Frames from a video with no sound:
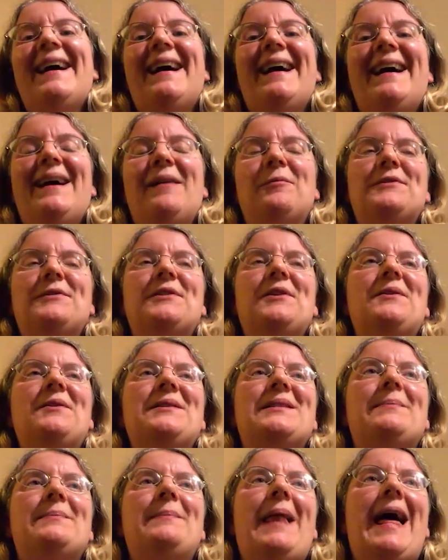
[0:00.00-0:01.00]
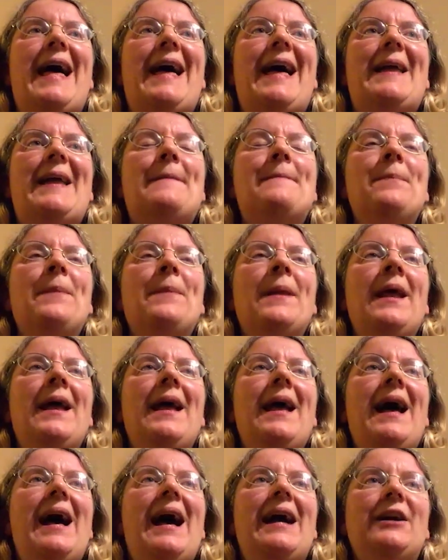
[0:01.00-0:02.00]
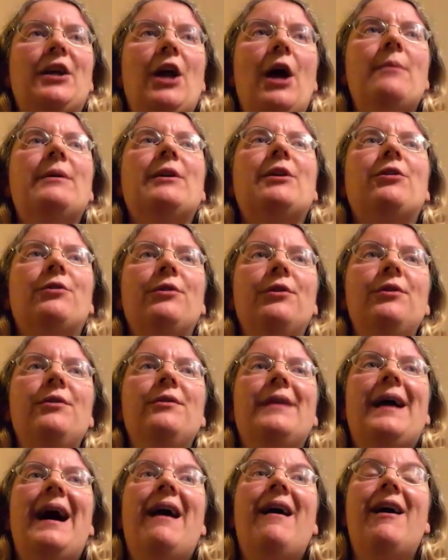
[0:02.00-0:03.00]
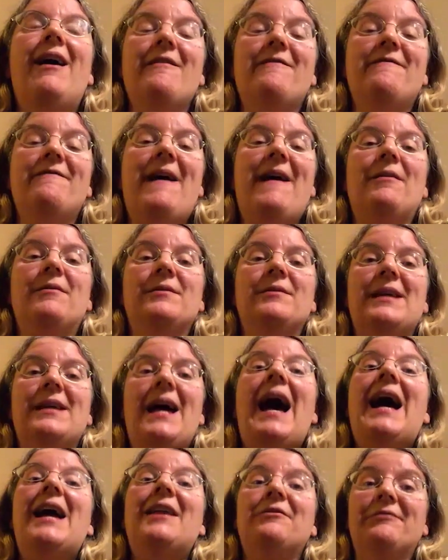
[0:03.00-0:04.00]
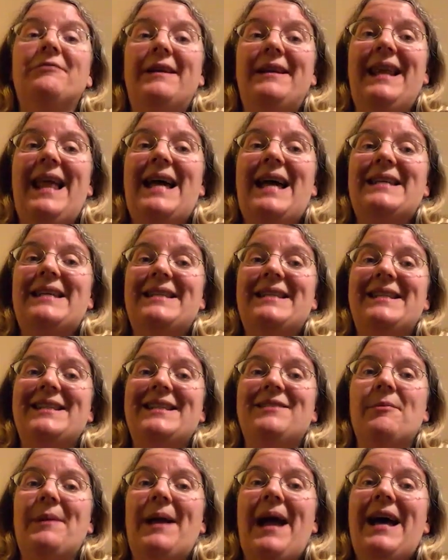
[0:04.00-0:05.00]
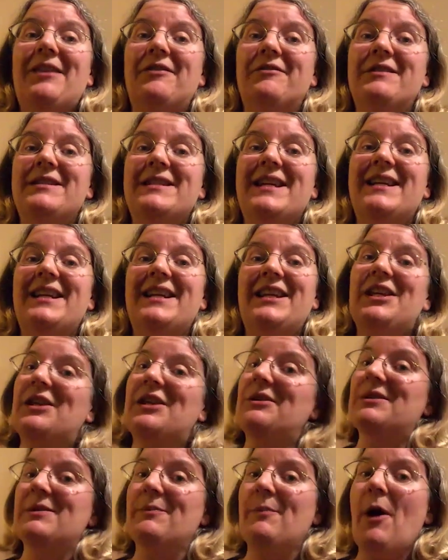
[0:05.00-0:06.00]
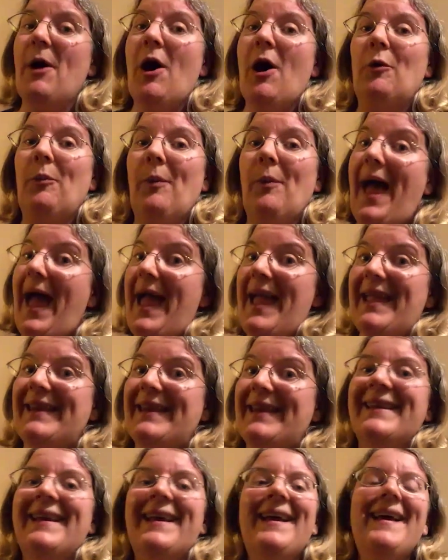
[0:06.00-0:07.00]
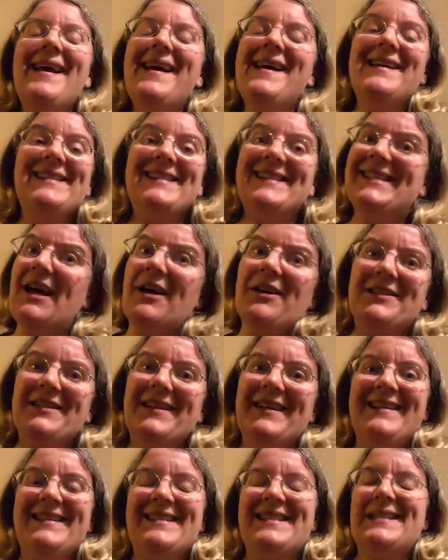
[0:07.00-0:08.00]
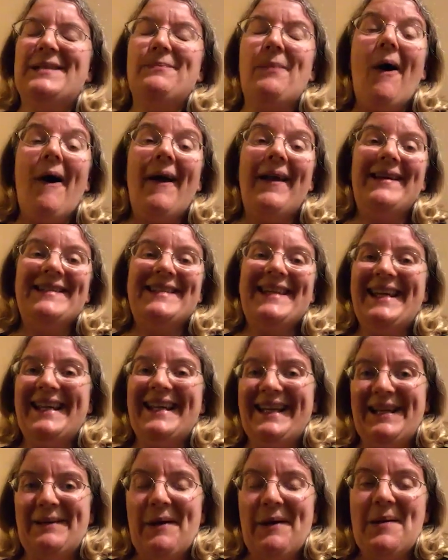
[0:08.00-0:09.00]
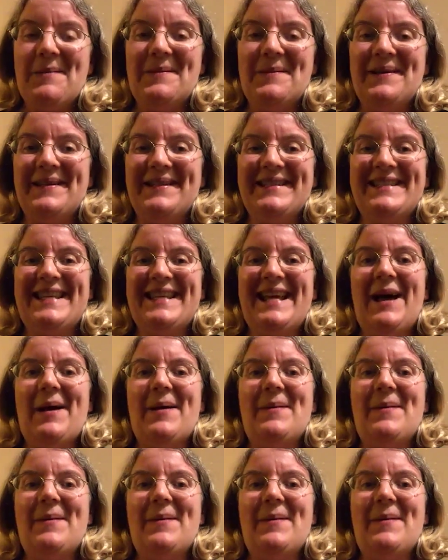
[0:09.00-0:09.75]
It wasn't on display. And going through that, I found handwritten letters from Catherine Donahue to Pearl Payne. Such a spine-tingling moment.